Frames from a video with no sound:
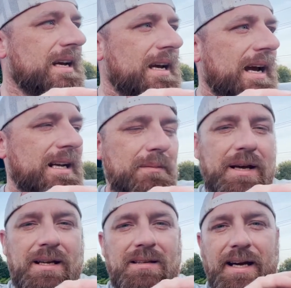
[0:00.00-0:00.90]
and it
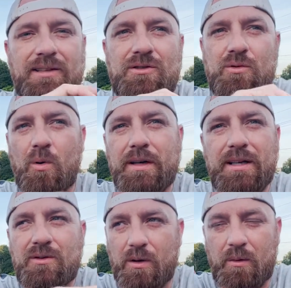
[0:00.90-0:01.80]
made like
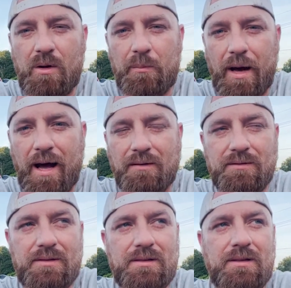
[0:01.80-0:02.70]
21 pounds.
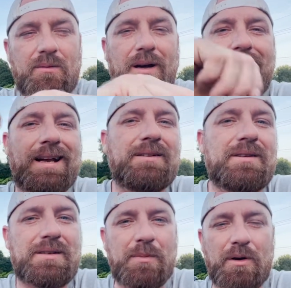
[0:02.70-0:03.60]
Well, I knew
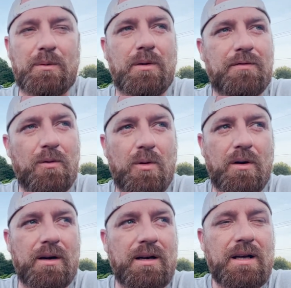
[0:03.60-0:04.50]
this motor
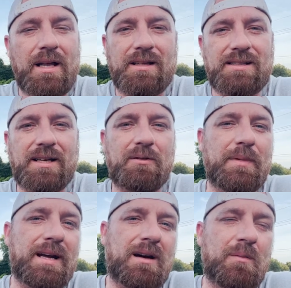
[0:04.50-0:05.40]
before. This thing would
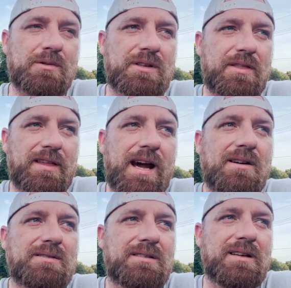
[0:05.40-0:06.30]
make almost
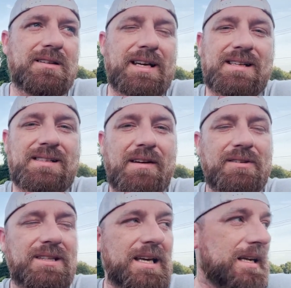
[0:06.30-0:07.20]
1,000 on like
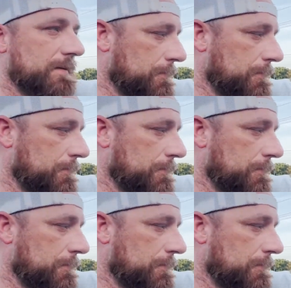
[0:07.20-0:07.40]
17.